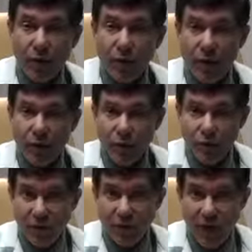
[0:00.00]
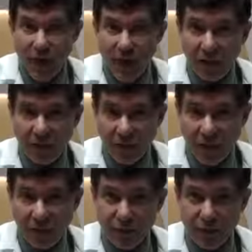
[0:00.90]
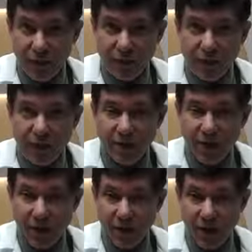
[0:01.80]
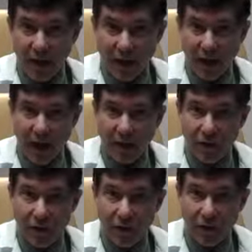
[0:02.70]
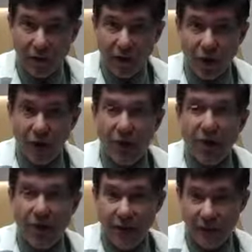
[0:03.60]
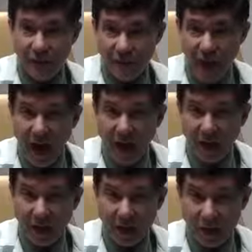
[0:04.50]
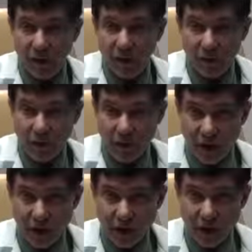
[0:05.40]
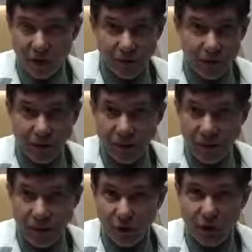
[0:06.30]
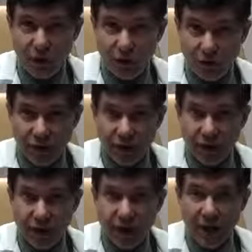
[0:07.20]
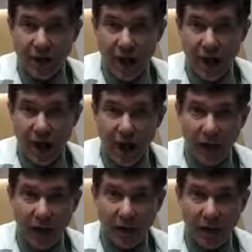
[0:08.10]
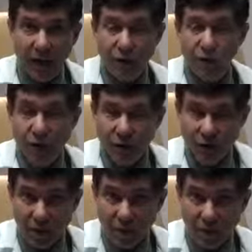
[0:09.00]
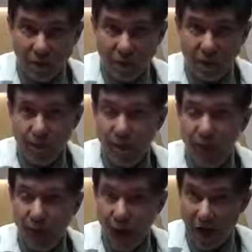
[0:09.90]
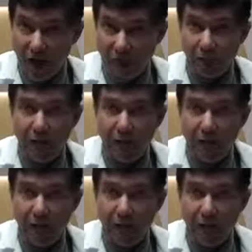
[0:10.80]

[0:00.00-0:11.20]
We then purify out the stem cells and also take the fat, and all of this is done under very sterile conditions, and we then draw some blood.